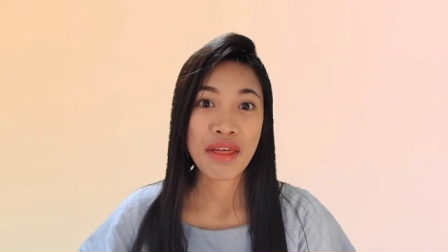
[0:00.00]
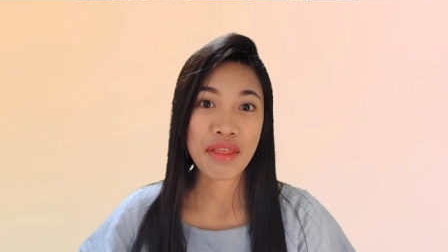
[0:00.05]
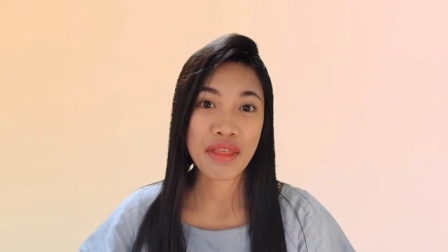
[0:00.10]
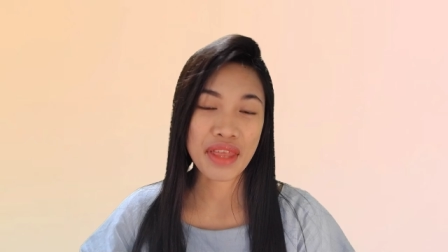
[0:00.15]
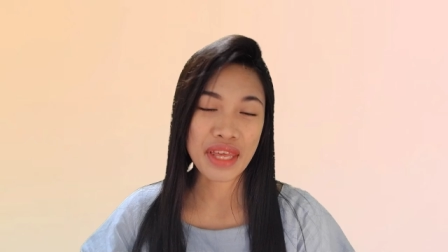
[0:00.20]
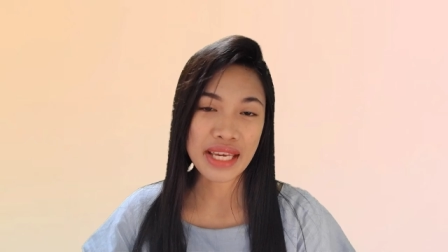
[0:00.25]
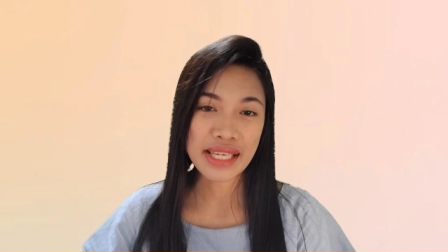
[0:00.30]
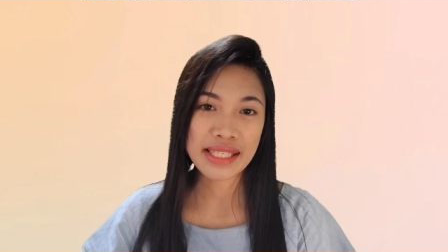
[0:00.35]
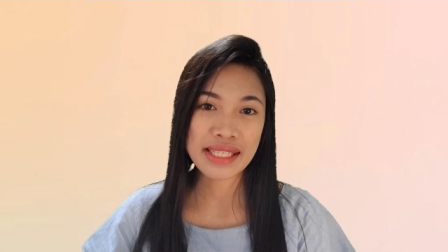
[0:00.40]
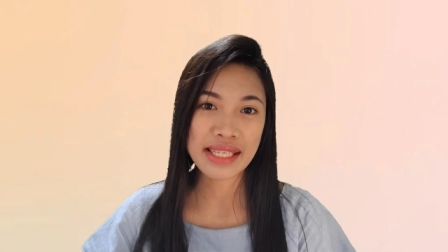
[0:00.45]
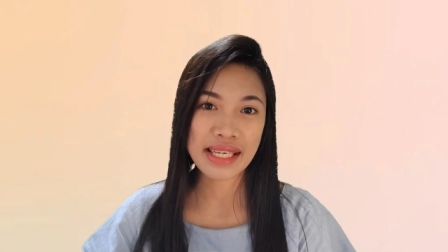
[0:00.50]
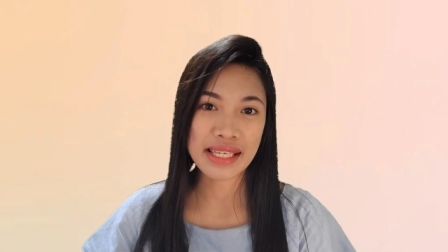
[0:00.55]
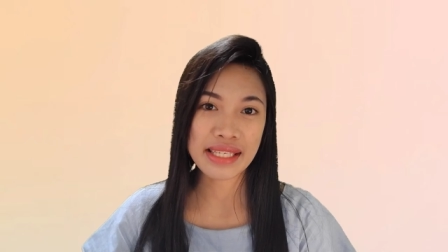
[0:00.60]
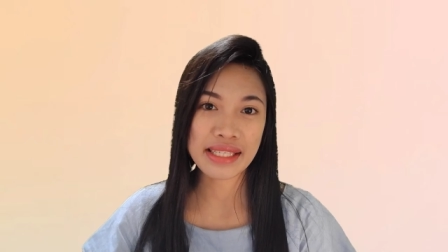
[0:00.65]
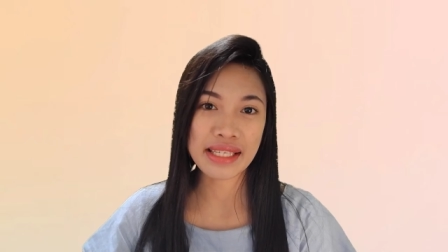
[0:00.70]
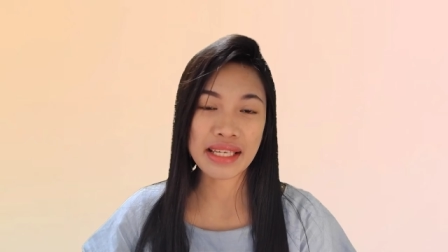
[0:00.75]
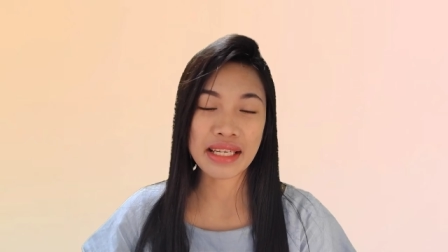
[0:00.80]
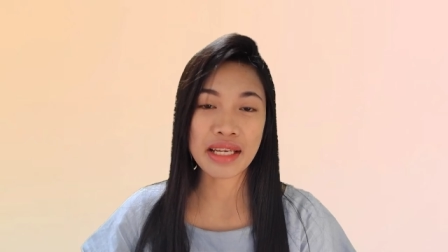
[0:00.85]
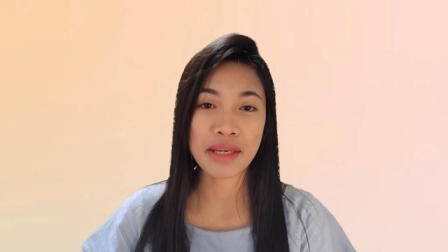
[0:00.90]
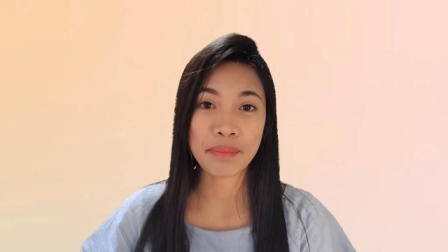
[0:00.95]
This
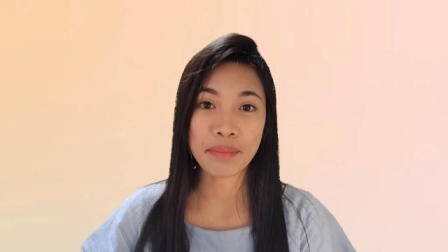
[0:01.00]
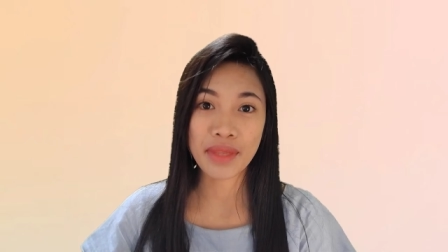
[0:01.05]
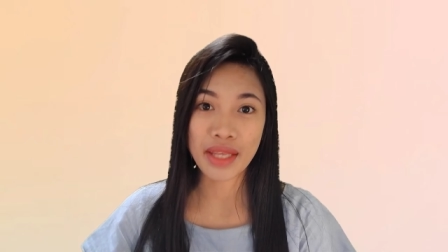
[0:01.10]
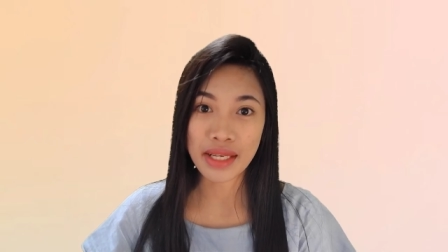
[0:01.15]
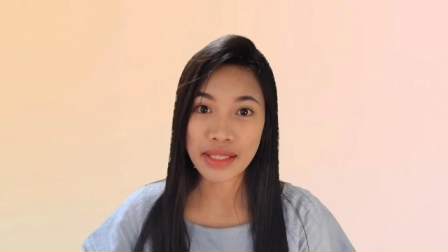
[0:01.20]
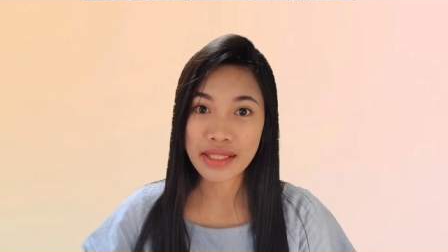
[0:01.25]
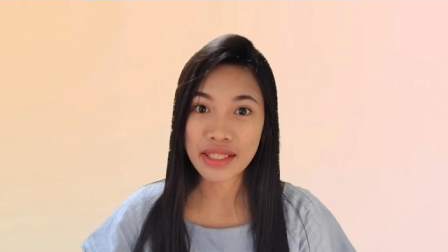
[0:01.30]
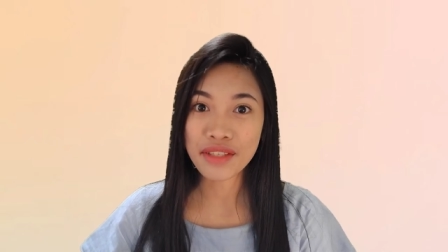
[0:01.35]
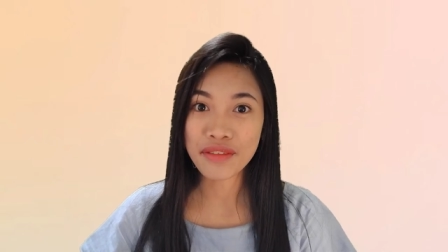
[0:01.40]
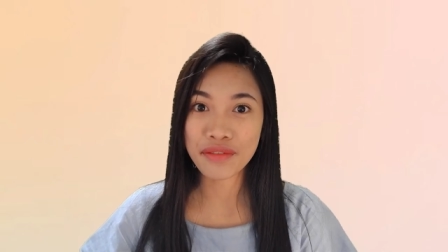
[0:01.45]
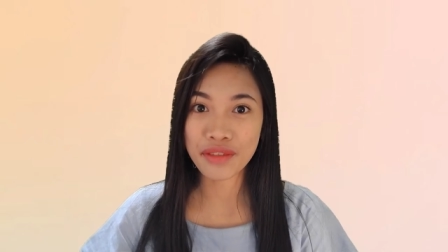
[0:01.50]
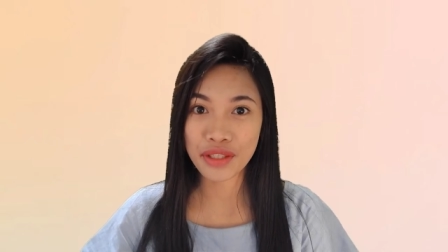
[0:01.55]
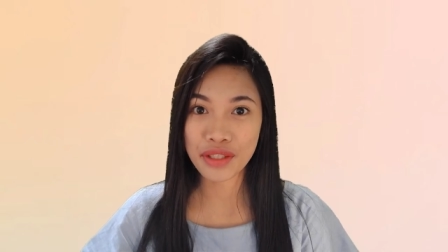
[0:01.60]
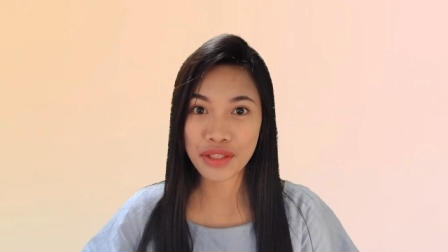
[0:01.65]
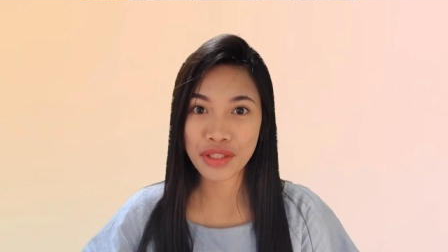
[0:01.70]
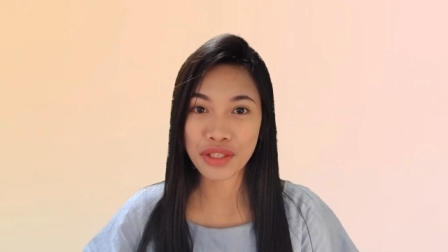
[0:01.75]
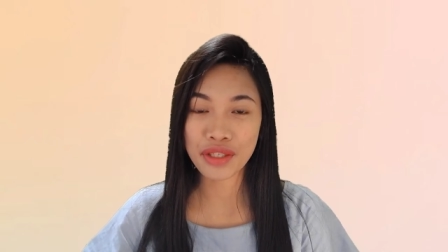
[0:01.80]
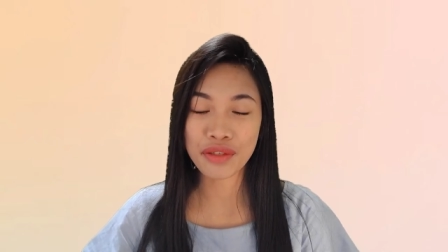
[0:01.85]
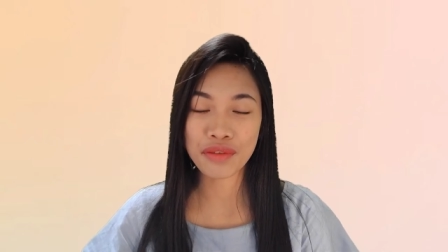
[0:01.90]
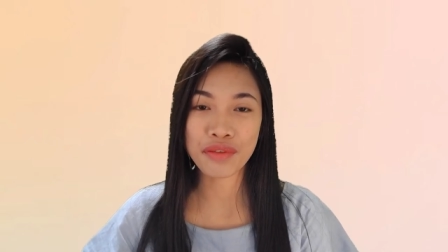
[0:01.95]
is an updated
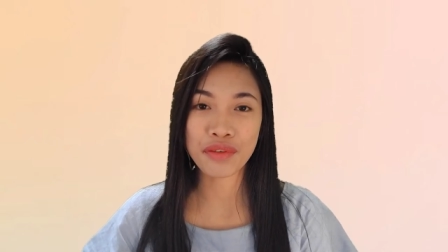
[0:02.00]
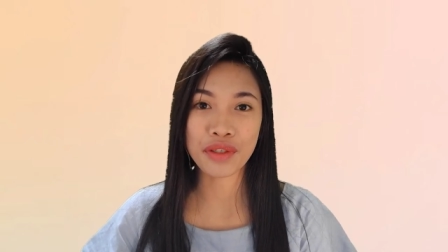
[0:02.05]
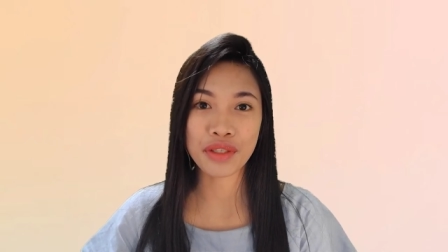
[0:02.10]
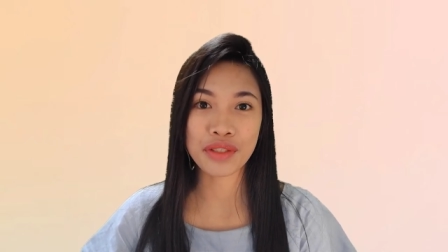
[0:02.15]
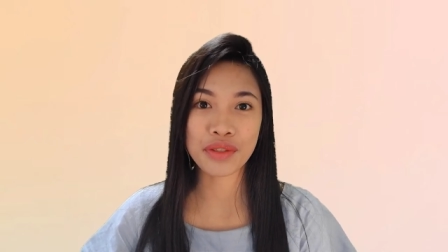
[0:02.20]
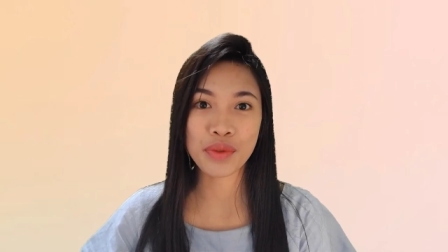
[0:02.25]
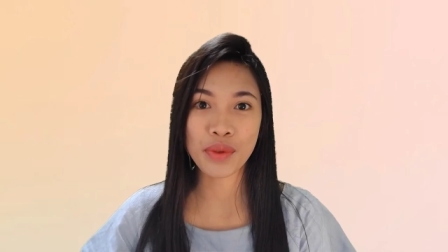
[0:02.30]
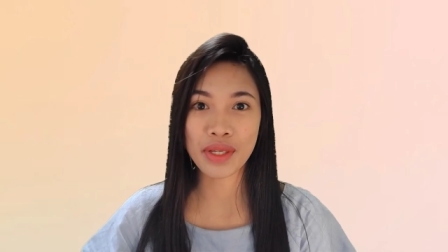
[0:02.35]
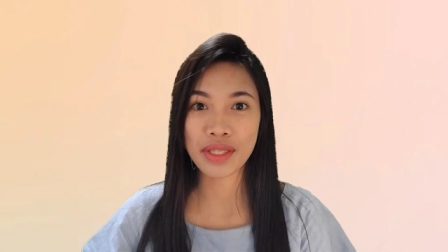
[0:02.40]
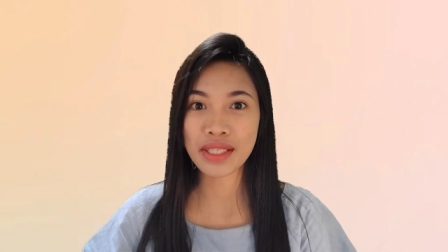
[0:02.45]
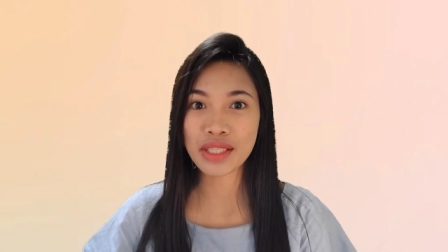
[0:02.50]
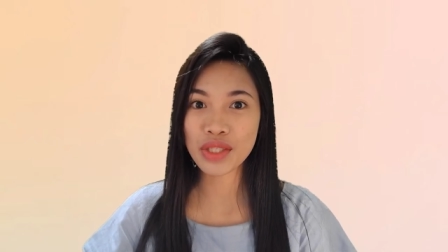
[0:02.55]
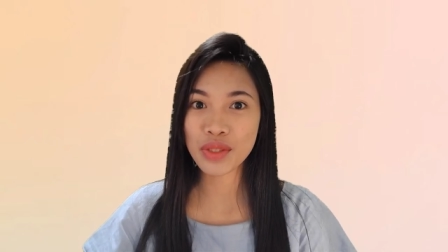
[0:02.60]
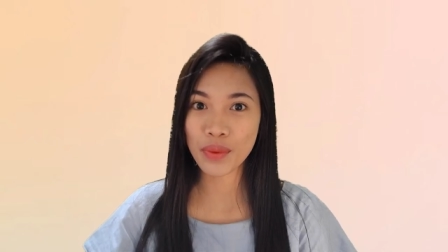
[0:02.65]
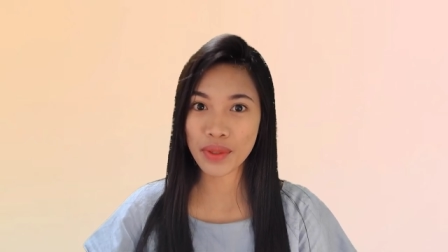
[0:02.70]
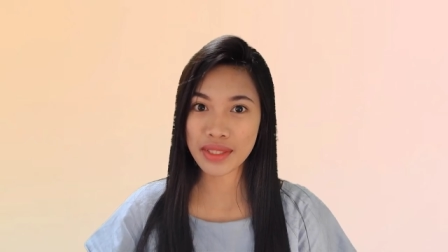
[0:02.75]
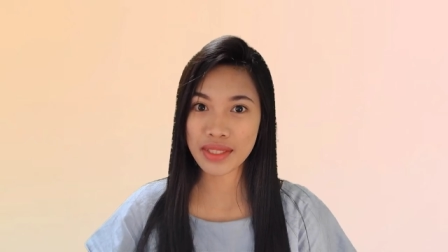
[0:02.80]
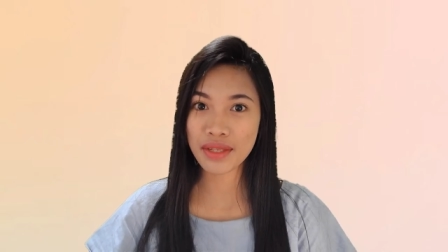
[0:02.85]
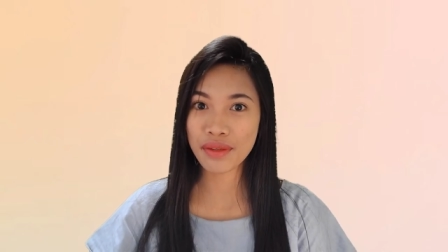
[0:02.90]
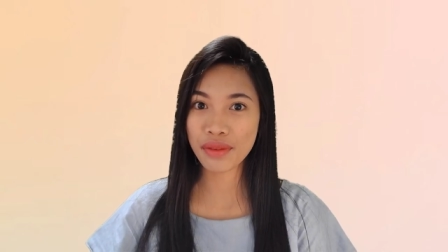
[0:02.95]
version for twenty
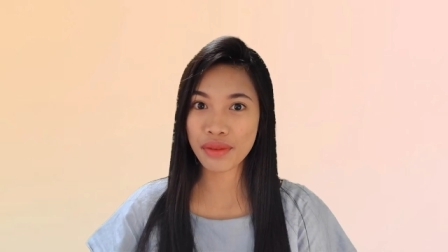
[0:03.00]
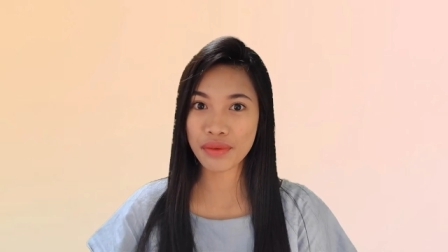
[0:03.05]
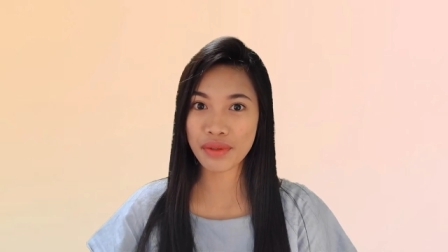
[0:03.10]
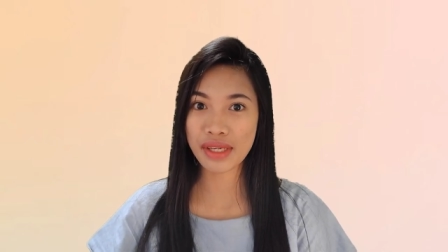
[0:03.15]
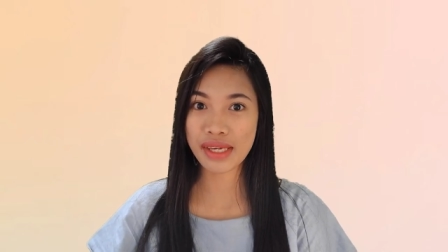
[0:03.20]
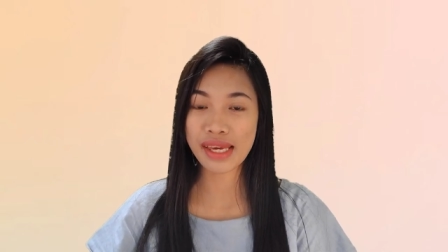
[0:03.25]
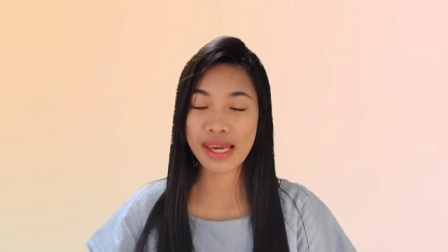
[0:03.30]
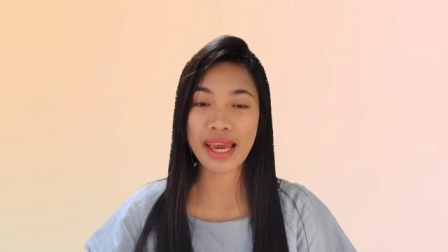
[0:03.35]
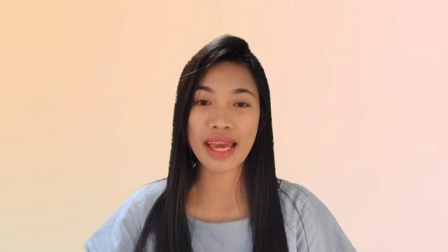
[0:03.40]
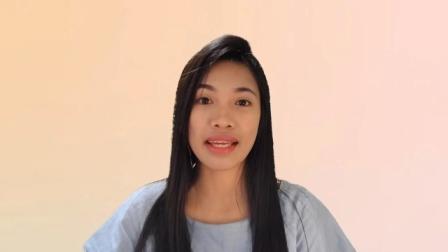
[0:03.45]
twenty-three